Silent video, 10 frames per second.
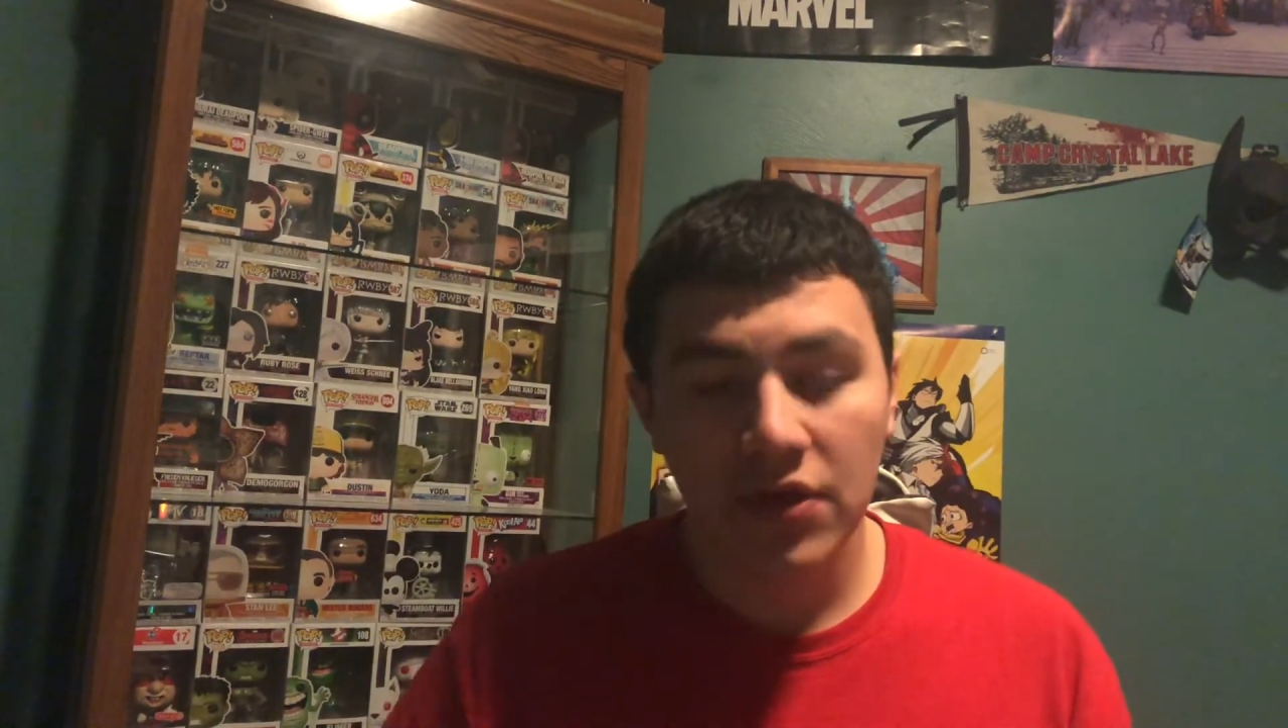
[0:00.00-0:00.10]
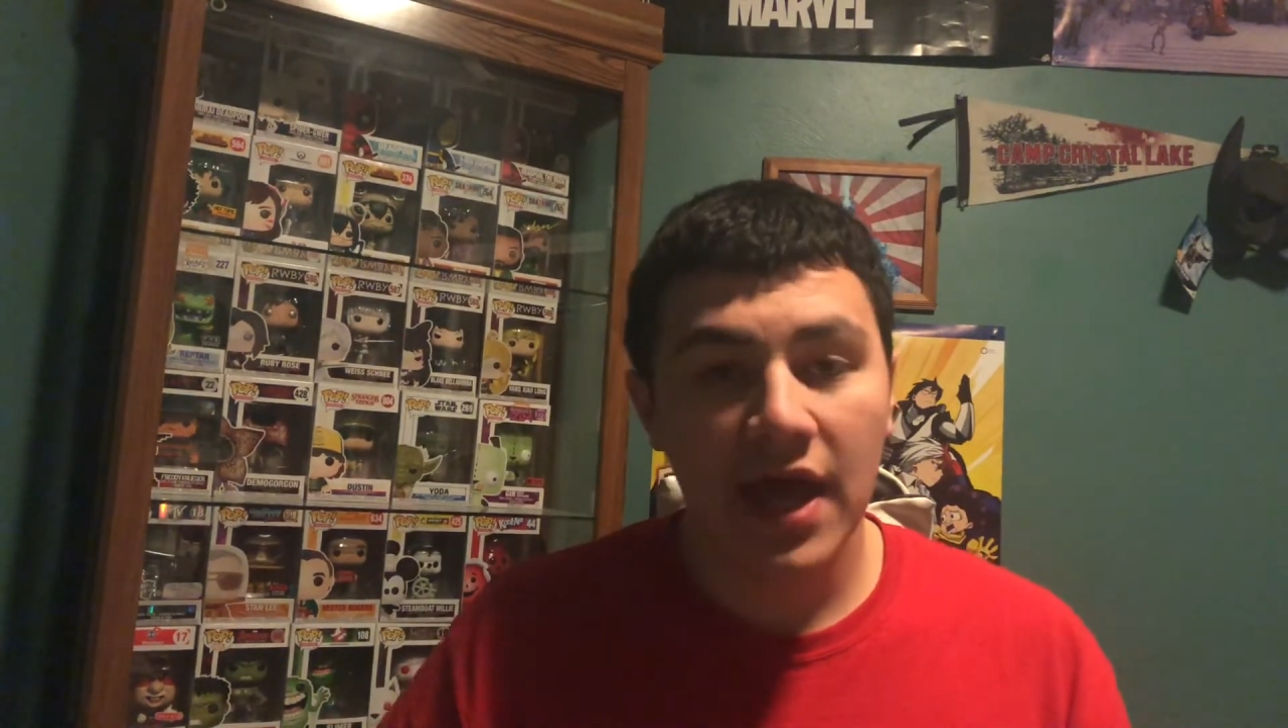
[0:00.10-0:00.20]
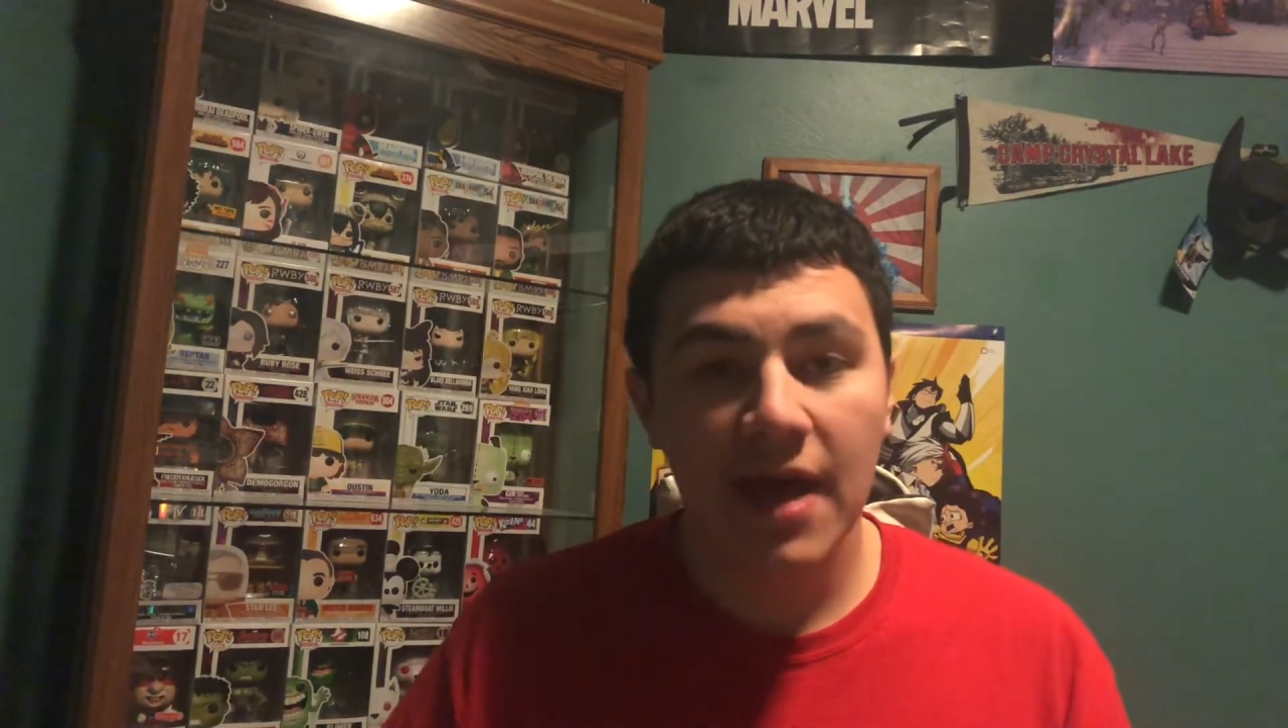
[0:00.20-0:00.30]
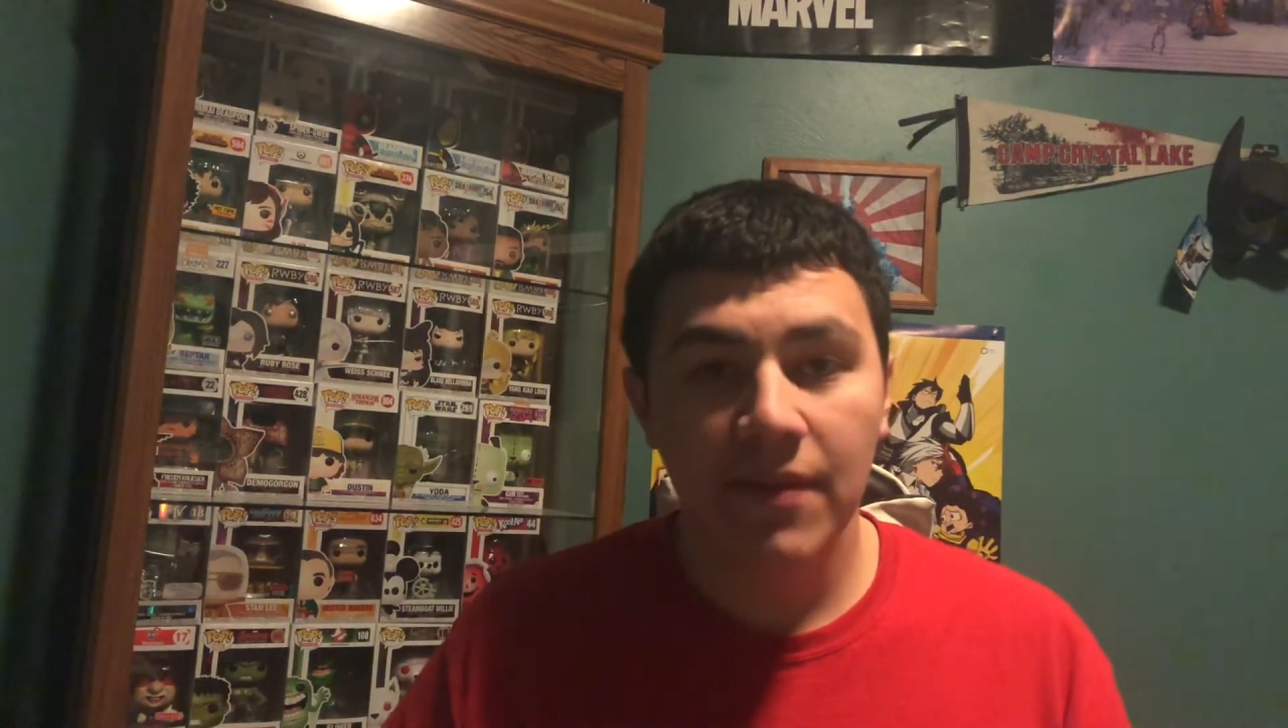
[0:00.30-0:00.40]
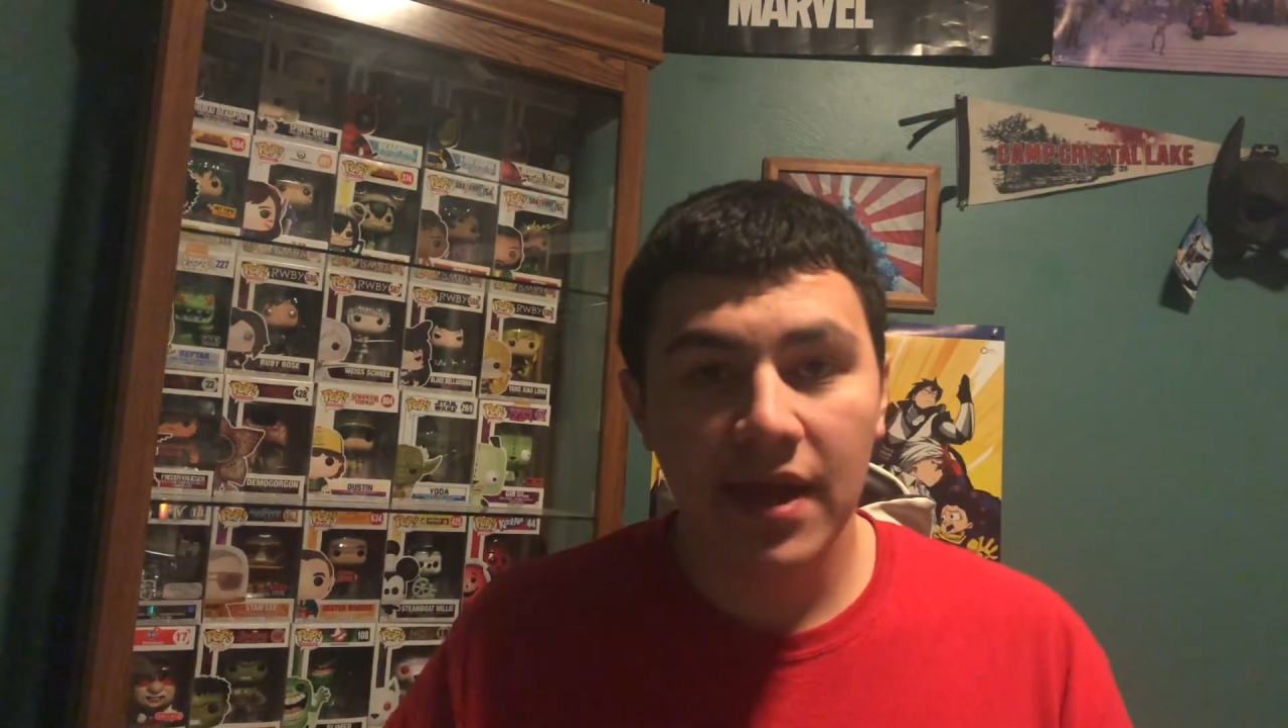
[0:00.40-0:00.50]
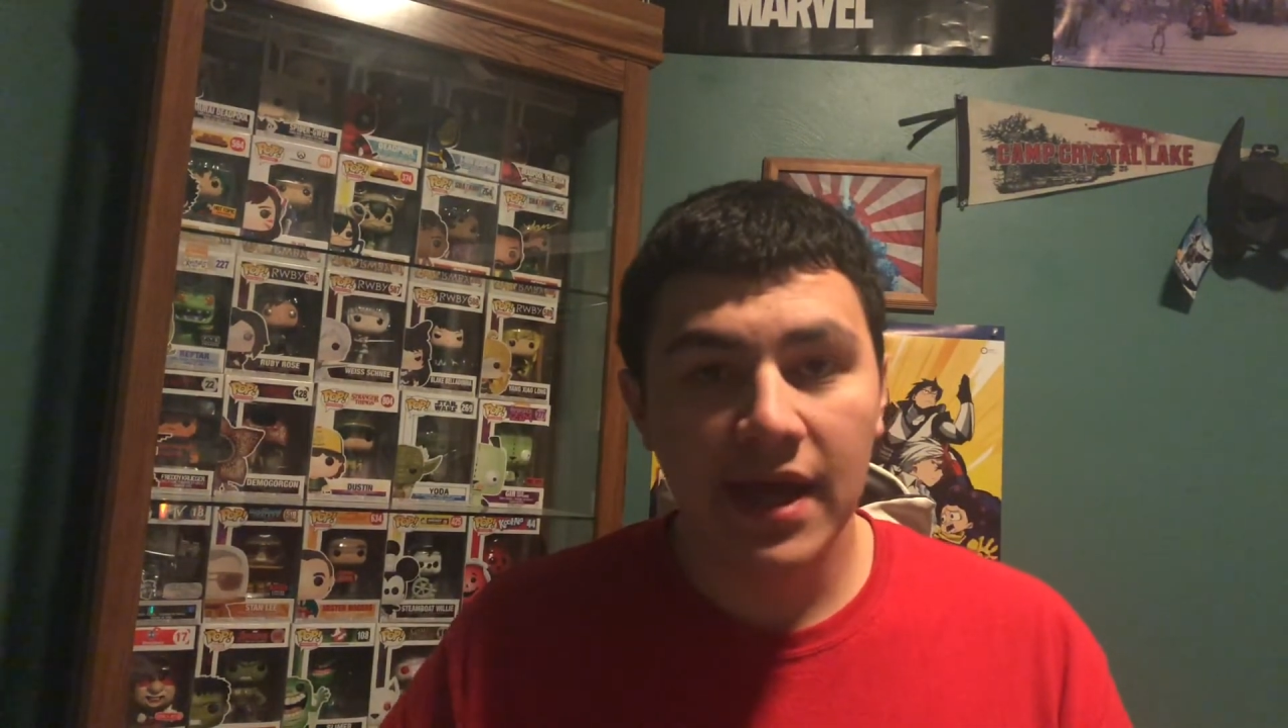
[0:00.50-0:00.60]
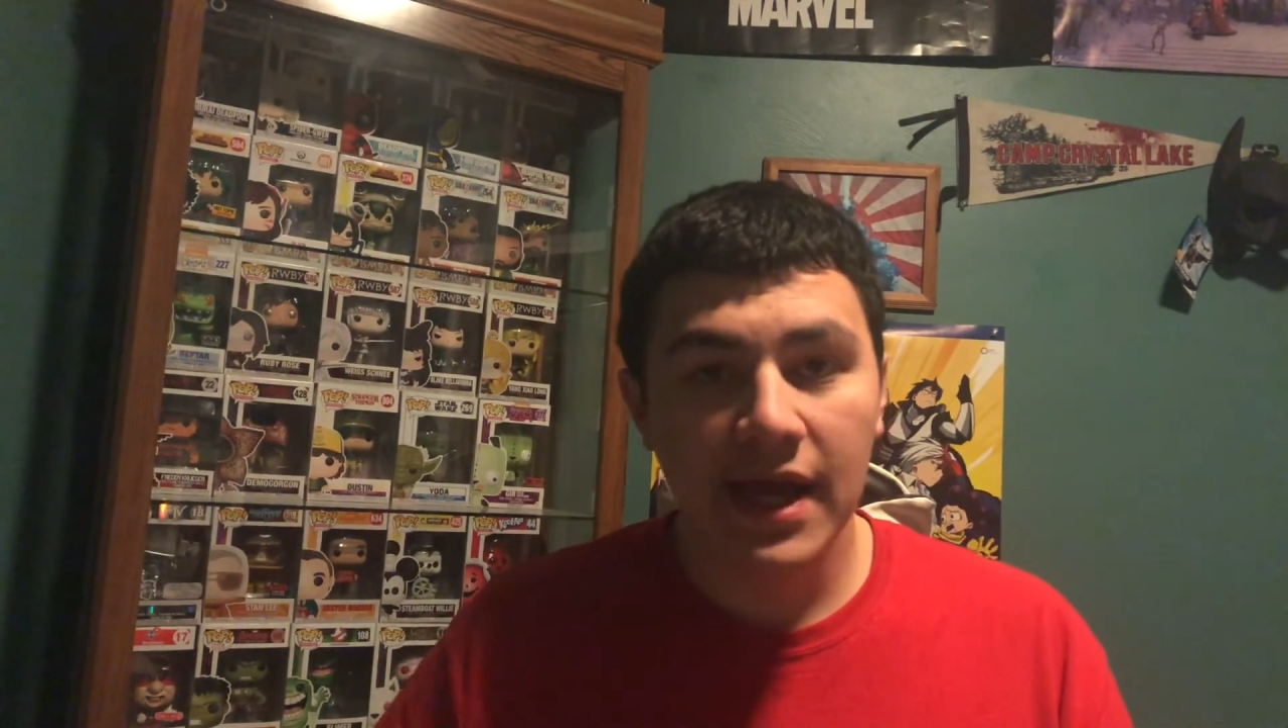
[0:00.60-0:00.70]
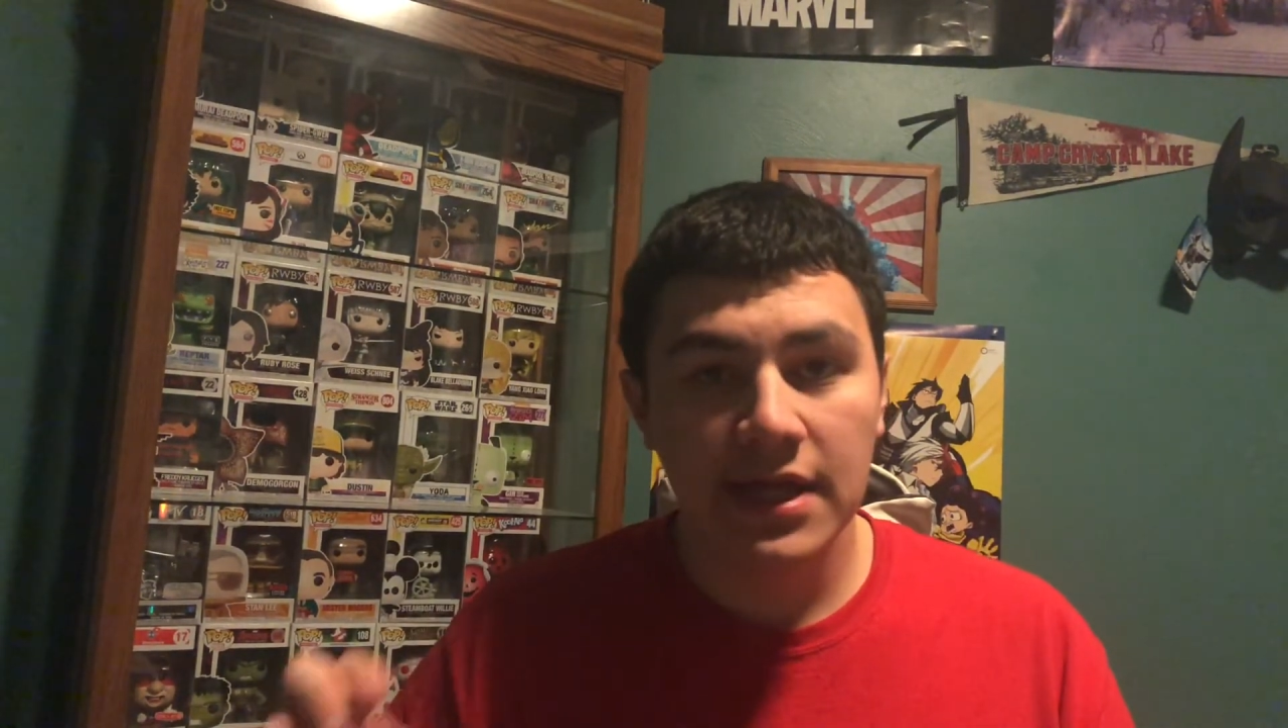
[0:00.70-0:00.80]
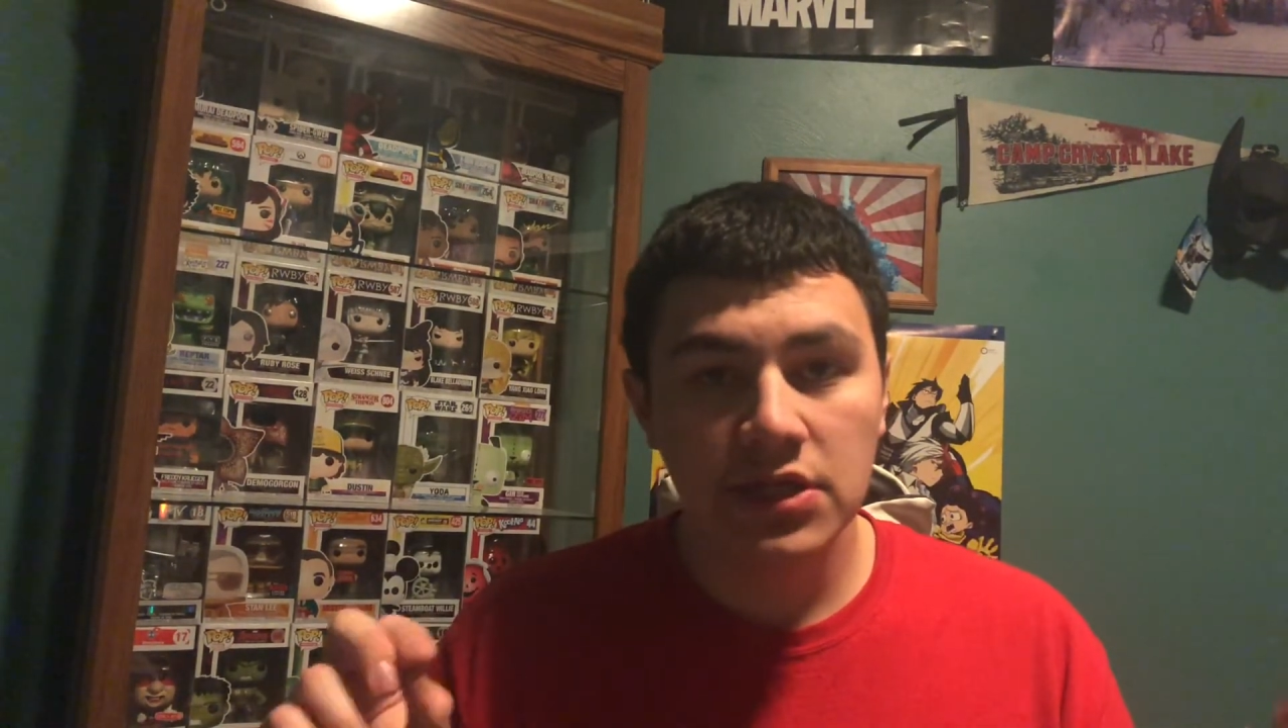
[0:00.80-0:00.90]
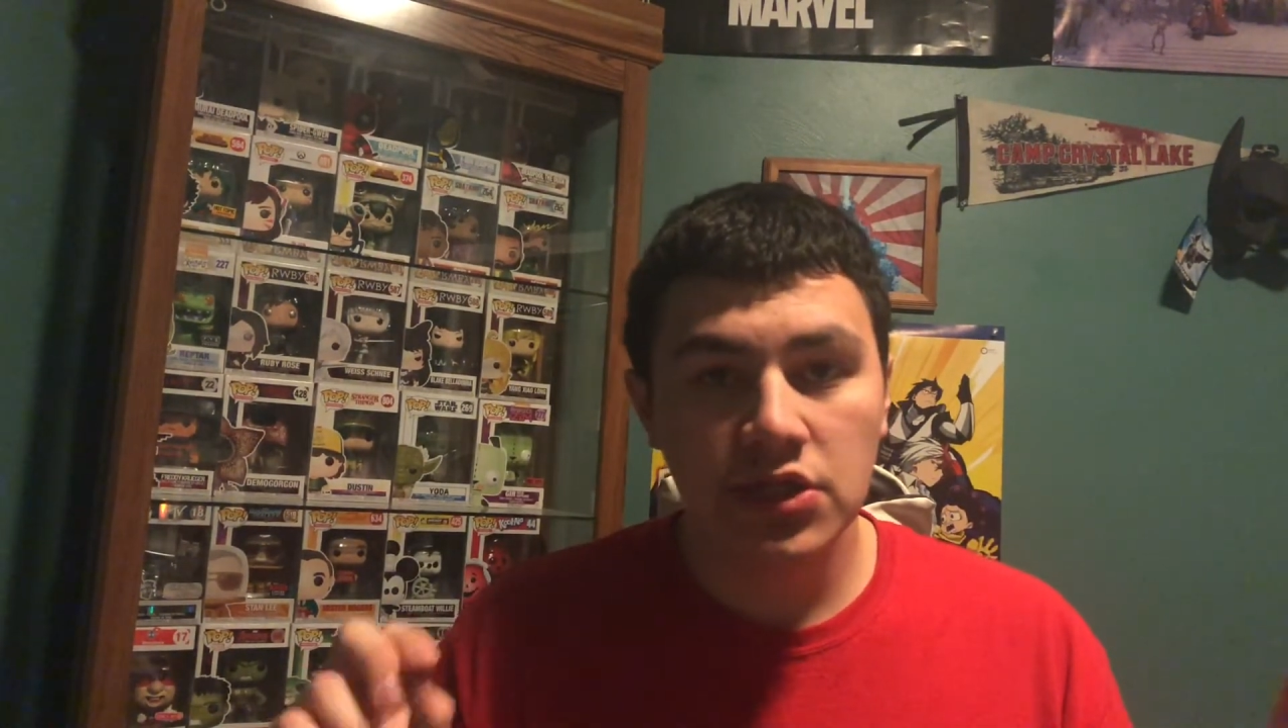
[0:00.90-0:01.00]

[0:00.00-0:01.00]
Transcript: happy I got